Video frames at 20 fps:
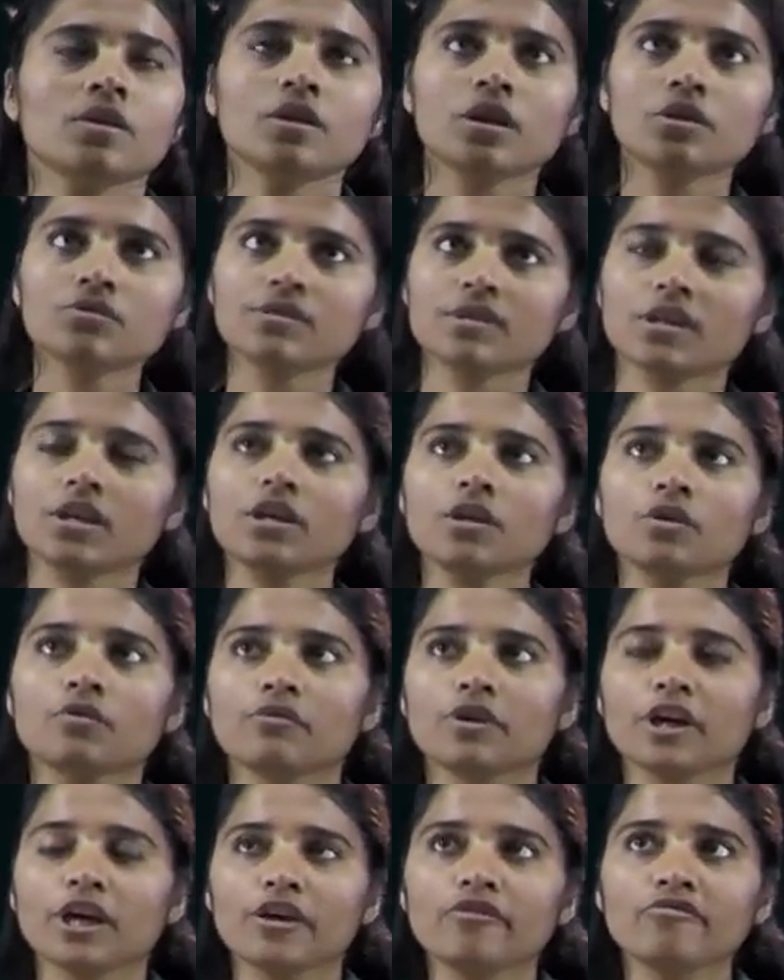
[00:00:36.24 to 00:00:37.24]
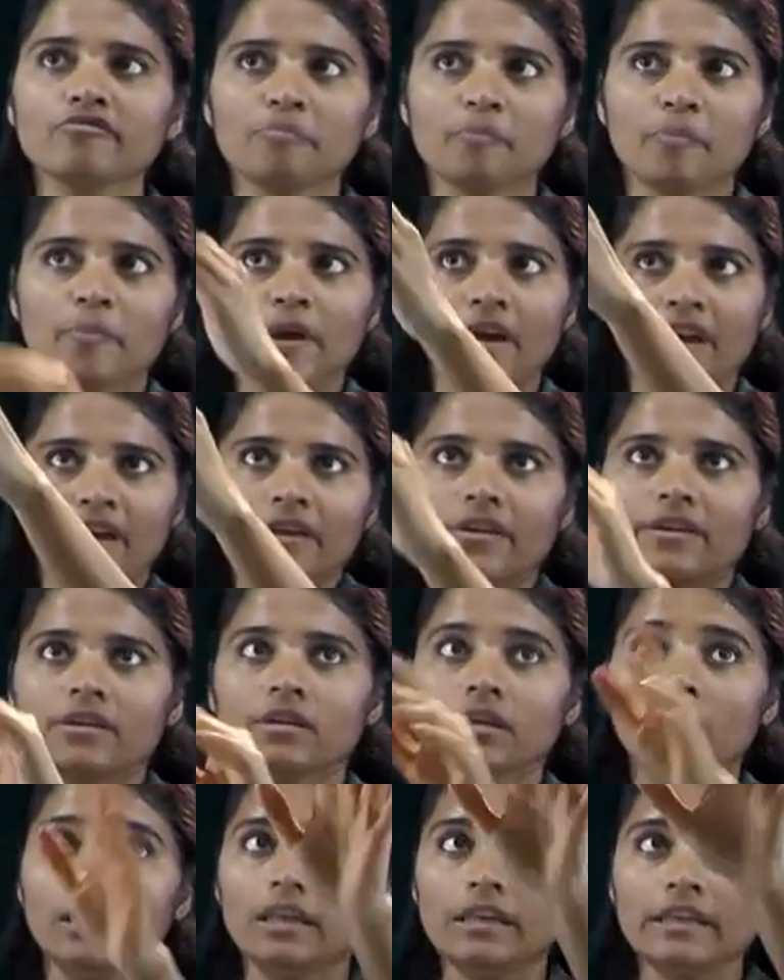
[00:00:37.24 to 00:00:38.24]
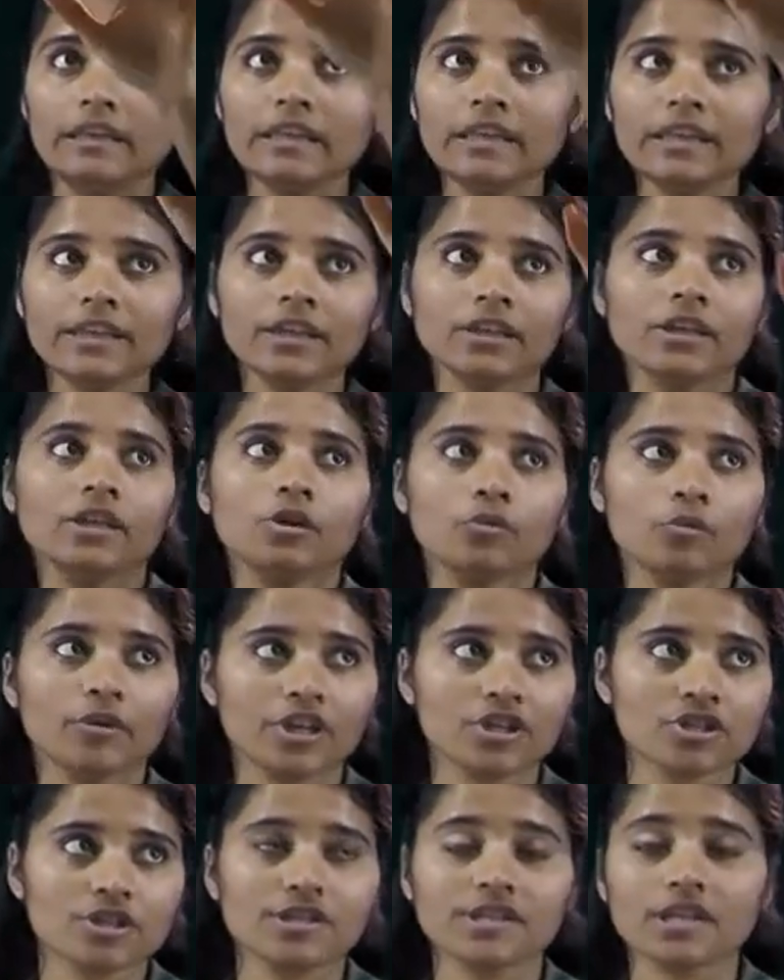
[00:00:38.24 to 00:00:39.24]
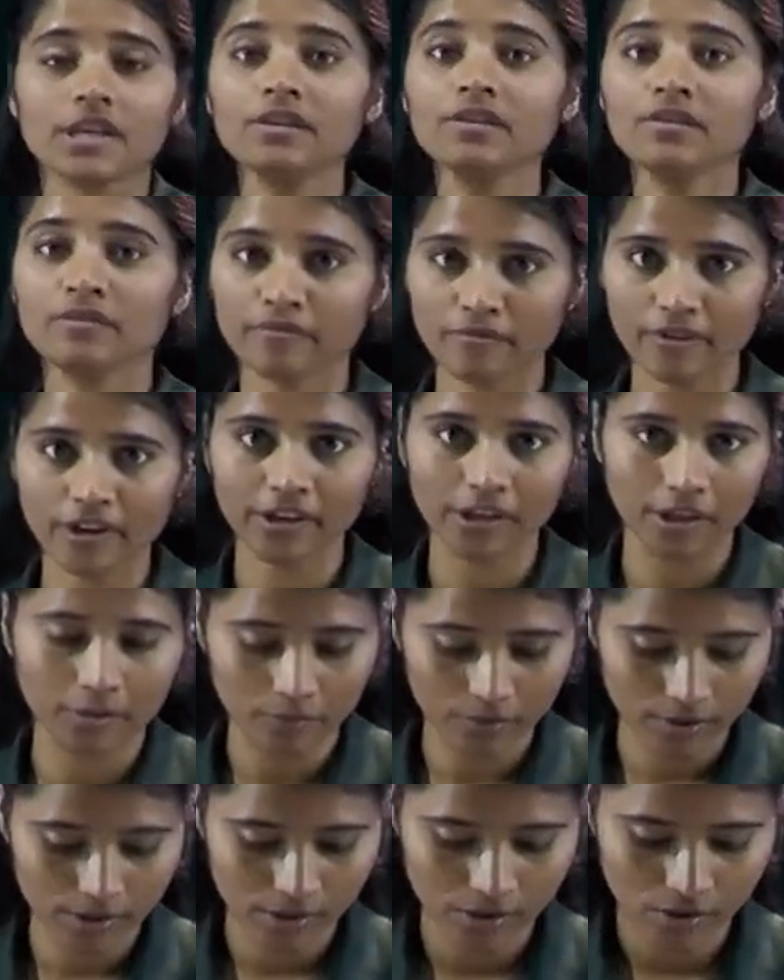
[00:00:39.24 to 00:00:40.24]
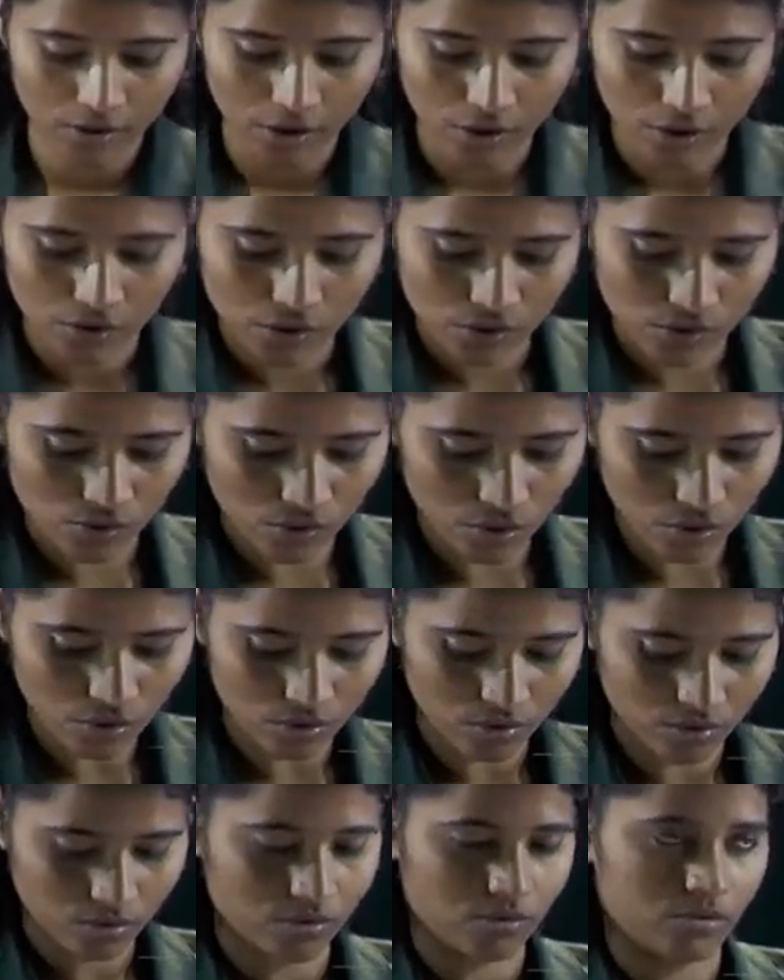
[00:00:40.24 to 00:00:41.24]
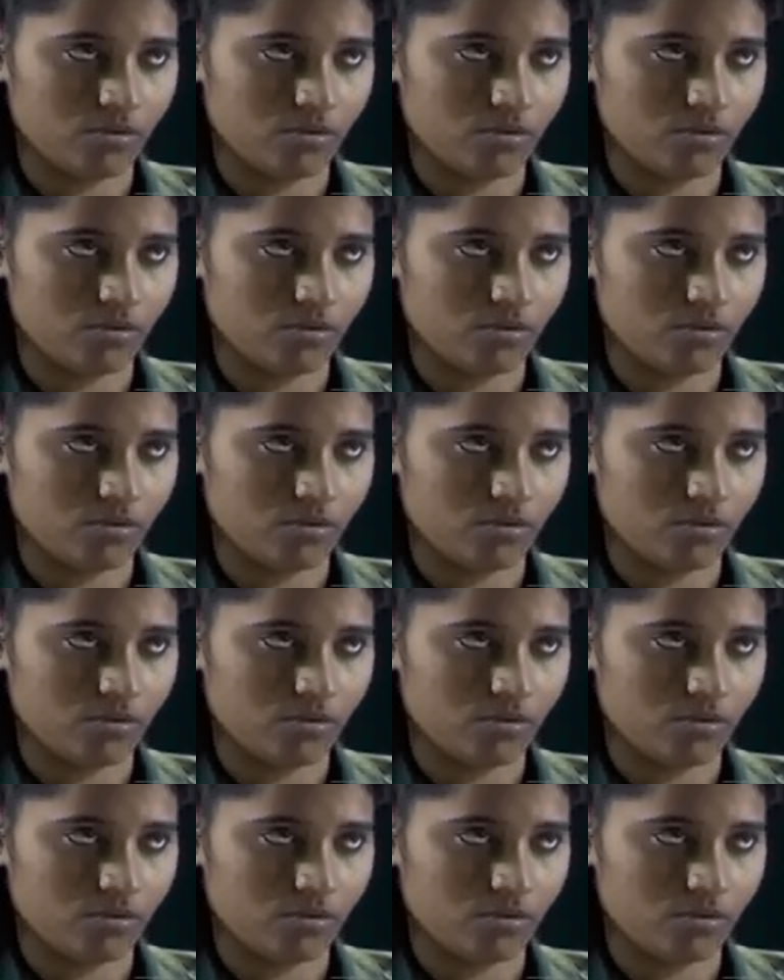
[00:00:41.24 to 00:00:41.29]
Now see, we have pair, linear equations and variables. So,